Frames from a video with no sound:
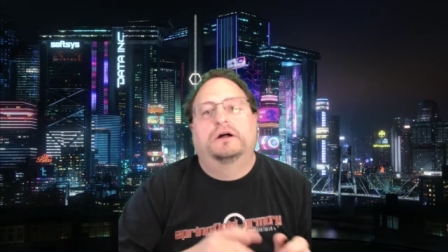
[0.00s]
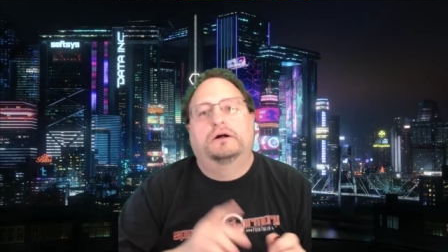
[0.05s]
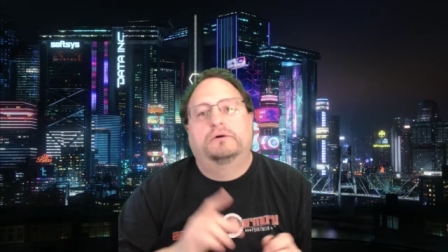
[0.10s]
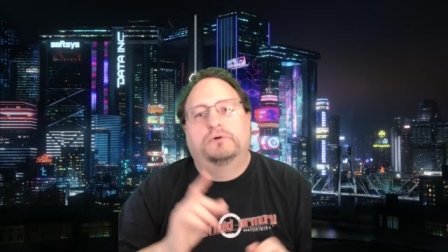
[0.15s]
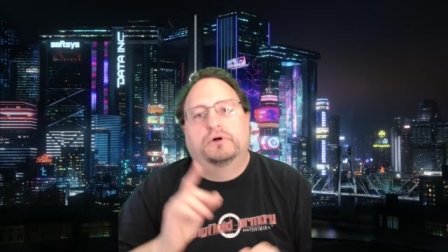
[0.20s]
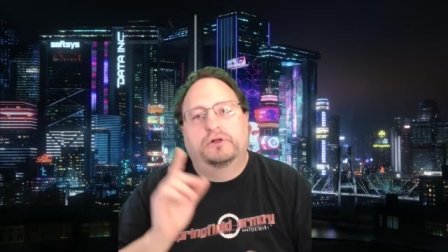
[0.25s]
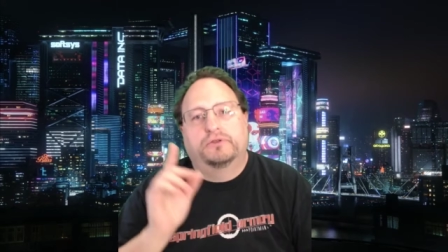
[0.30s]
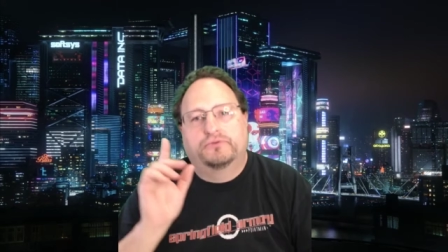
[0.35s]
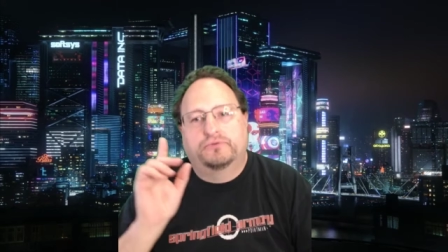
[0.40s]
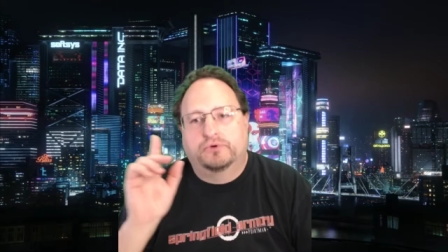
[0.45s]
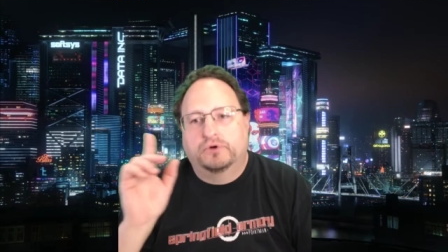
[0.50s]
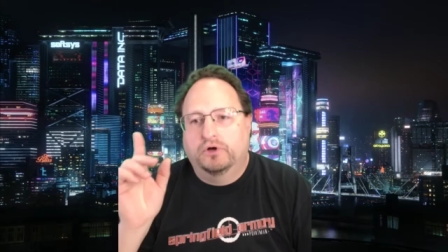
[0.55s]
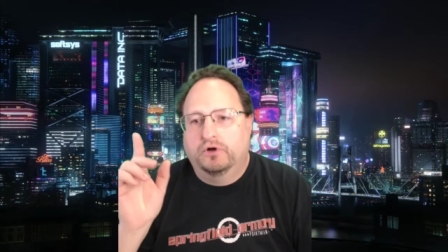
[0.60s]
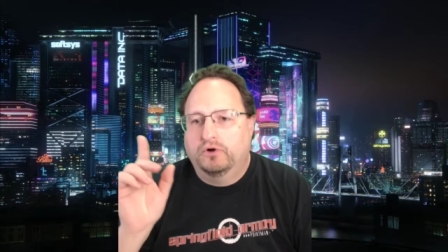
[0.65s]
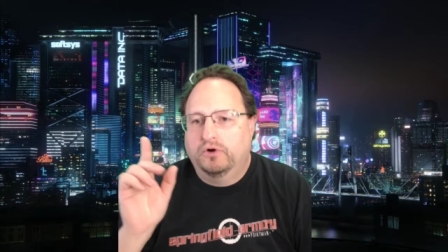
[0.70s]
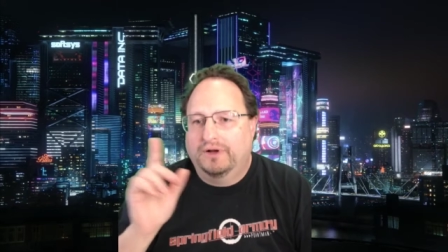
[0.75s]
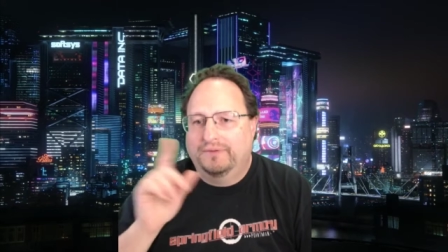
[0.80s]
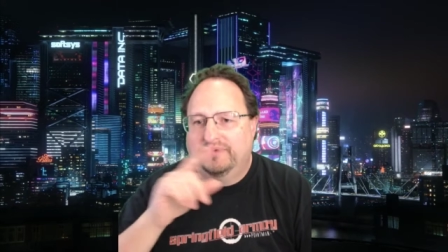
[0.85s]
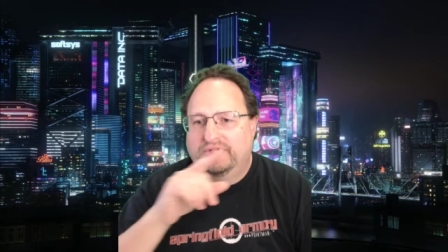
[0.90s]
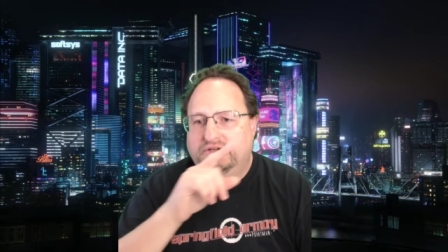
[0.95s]
Um, I'll
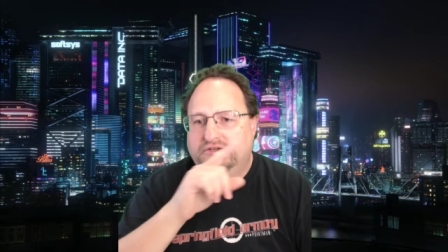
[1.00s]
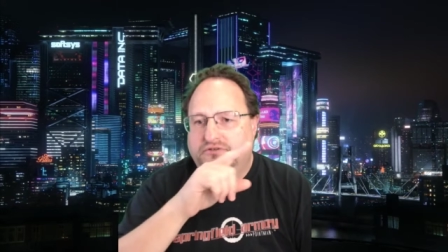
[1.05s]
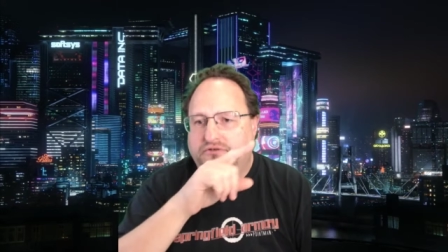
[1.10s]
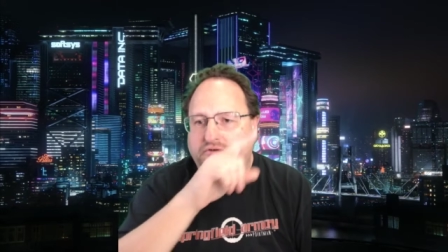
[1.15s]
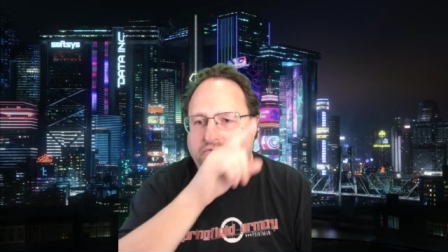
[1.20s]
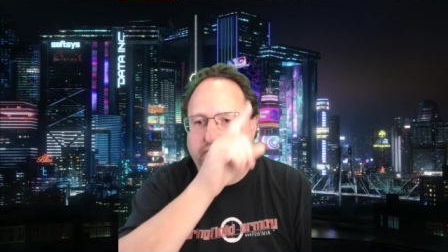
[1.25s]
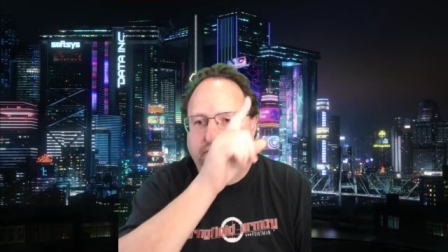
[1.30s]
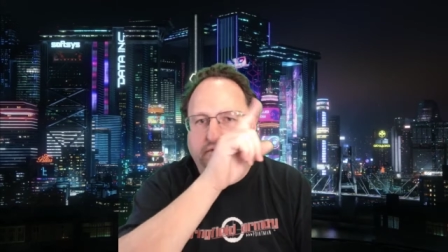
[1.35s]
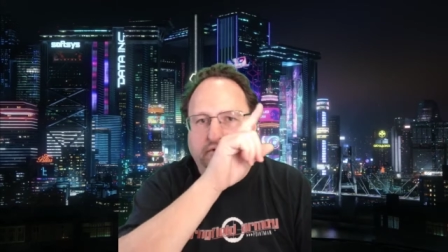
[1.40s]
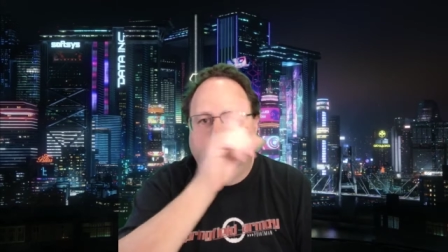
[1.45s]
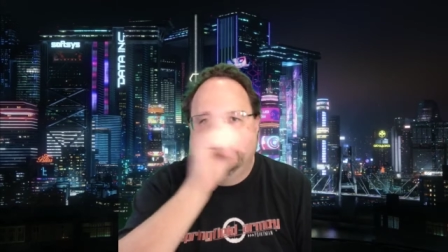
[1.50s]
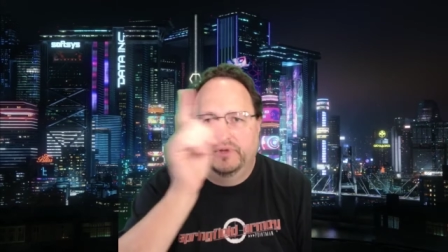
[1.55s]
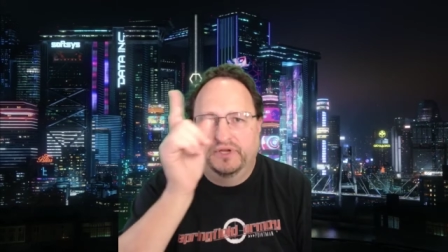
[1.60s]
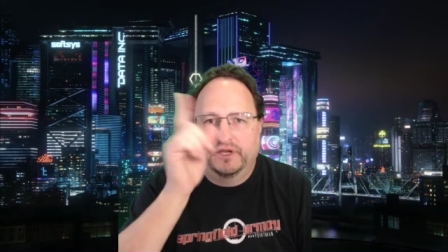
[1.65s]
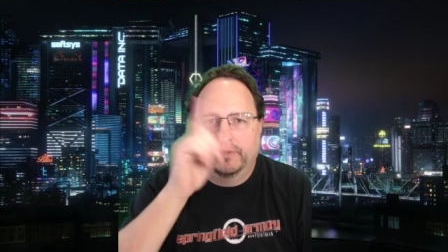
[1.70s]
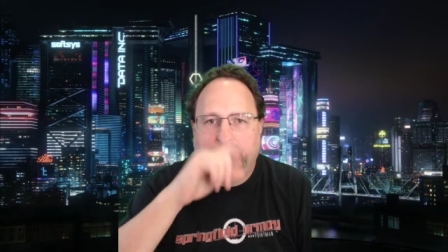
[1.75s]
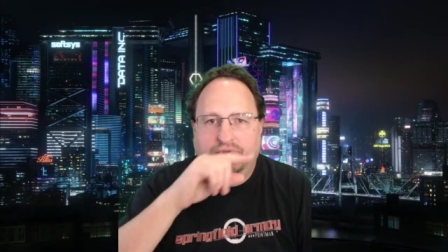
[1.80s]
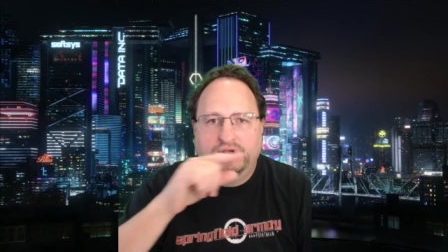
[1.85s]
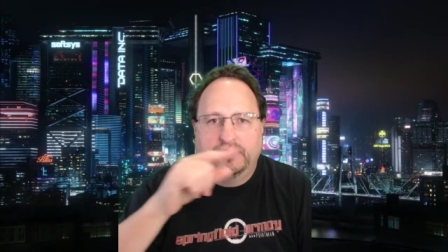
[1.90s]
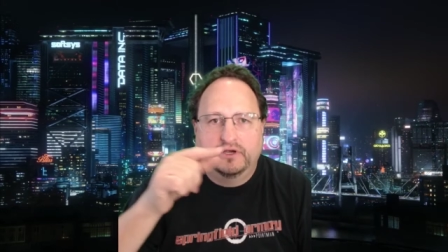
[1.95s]
throw, I'm not sure where
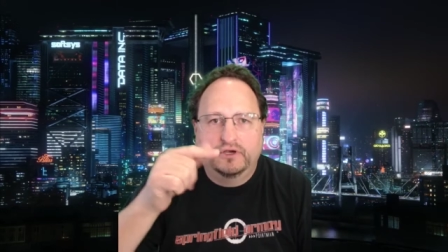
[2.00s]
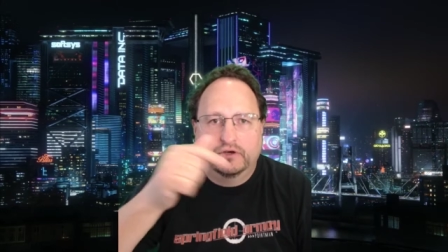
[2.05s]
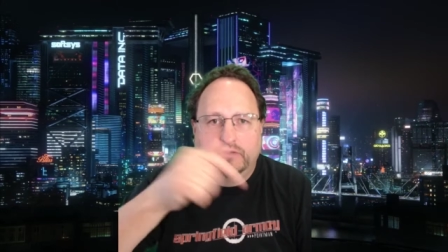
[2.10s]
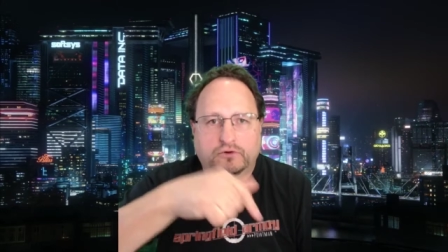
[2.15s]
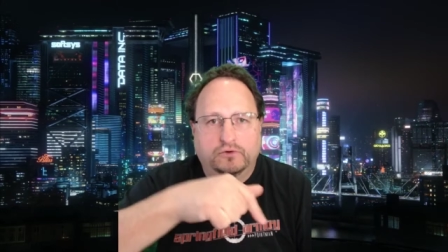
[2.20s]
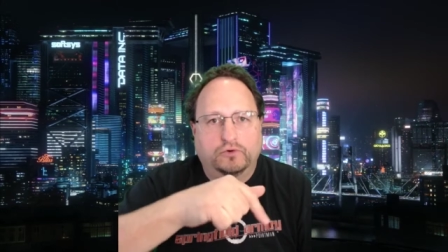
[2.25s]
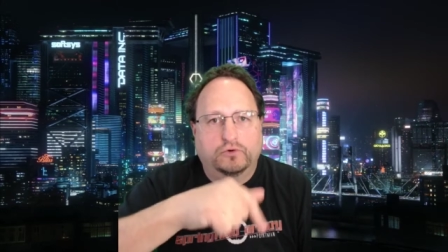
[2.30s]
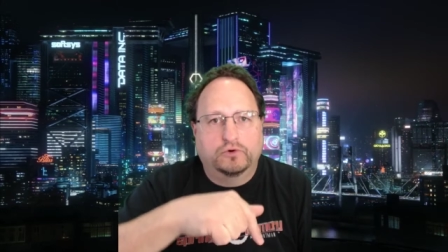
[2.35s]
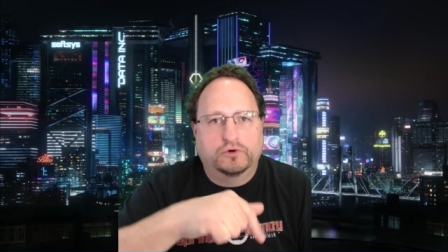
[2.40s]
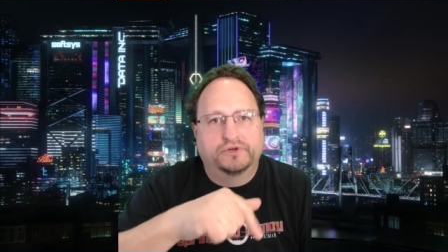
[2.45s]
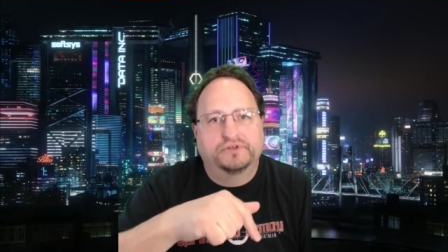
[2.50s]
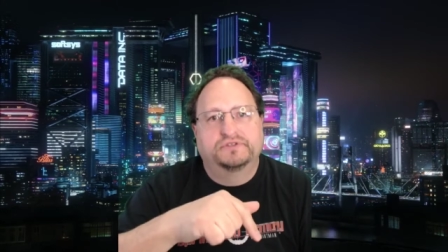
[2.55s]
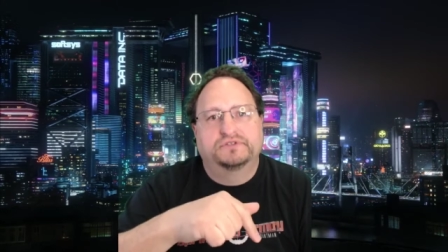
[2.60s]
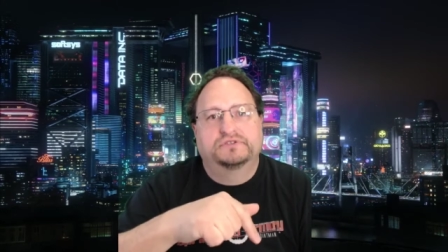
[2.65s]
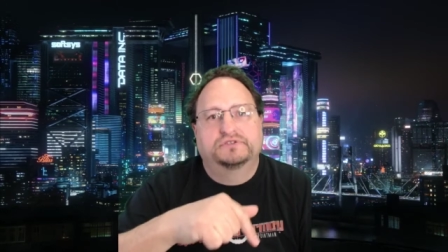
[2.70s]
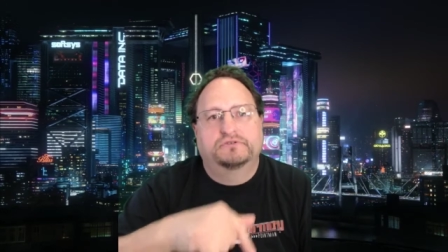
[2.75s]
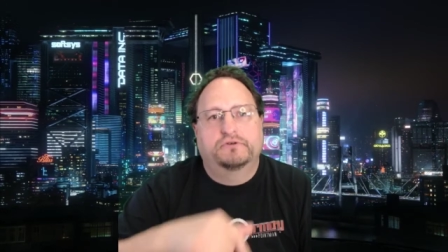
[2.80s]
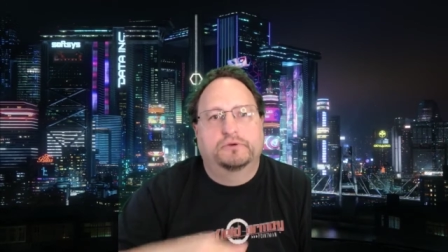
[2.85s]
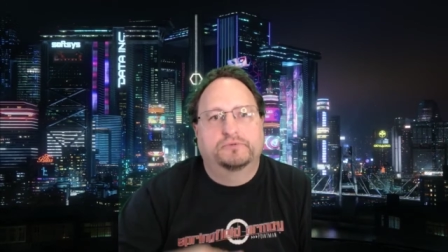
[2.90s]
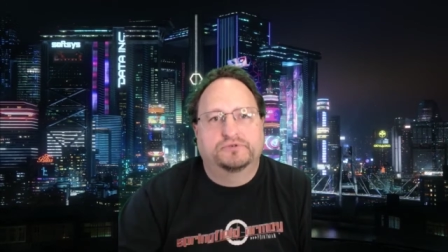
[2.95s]
it'll be up here or
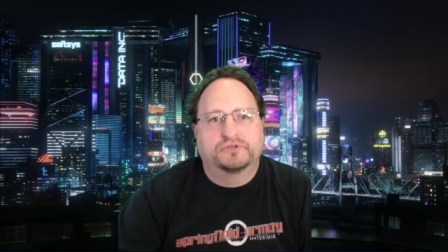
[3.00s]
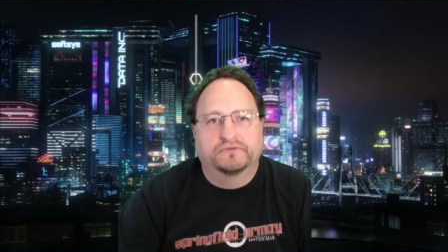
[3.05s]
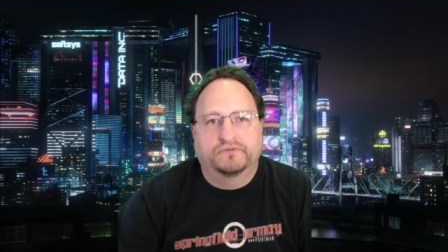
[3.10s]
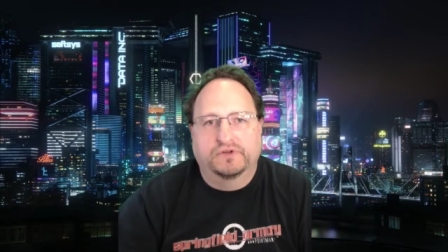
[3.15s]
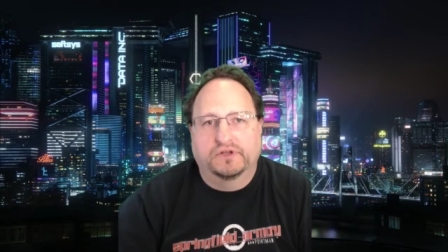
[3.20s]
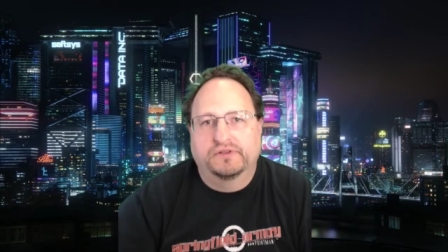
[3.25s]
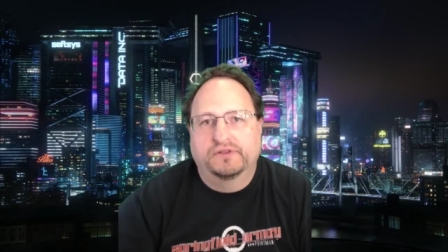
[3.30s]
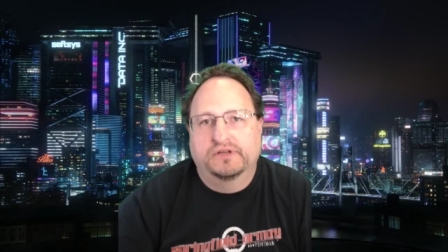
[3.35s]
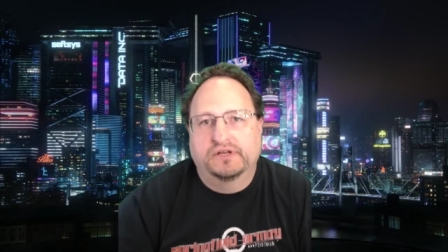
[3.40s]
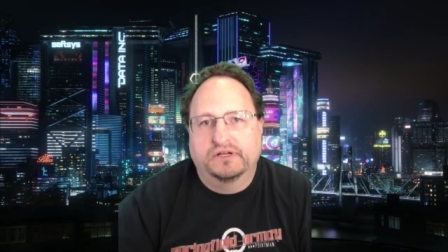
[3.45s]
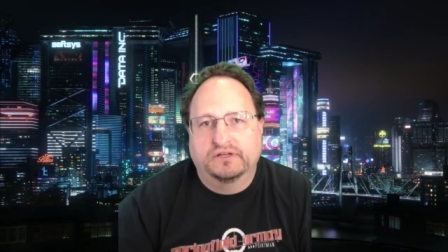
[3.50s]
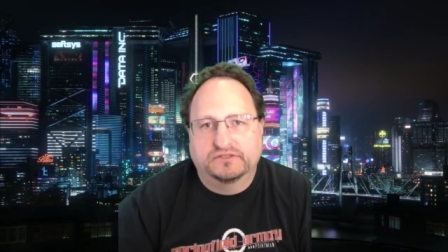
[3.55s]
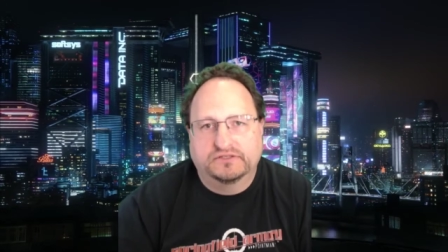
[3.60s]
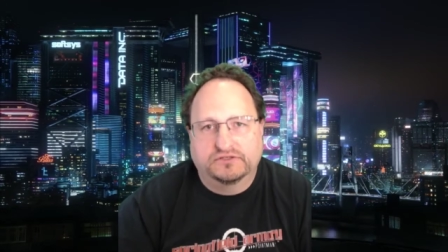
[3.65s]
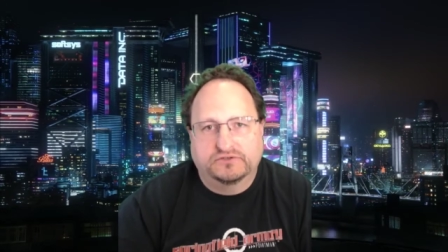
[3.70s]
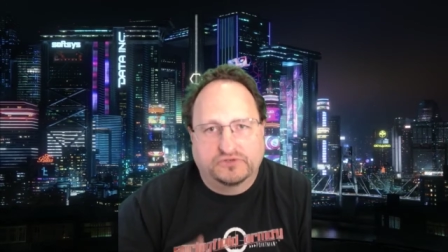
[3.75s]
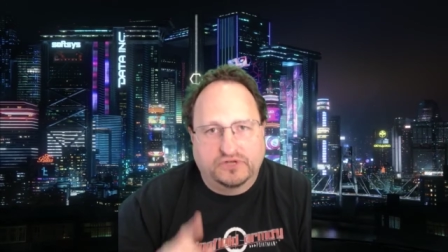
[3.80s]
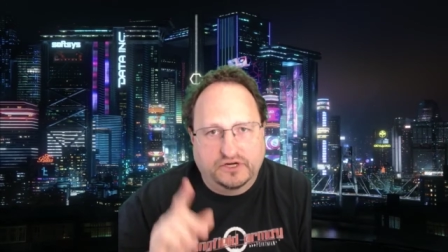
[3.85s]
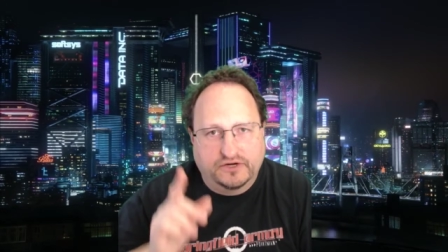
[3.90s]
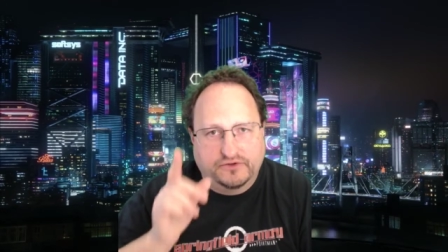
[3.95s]
in the description if nothing else.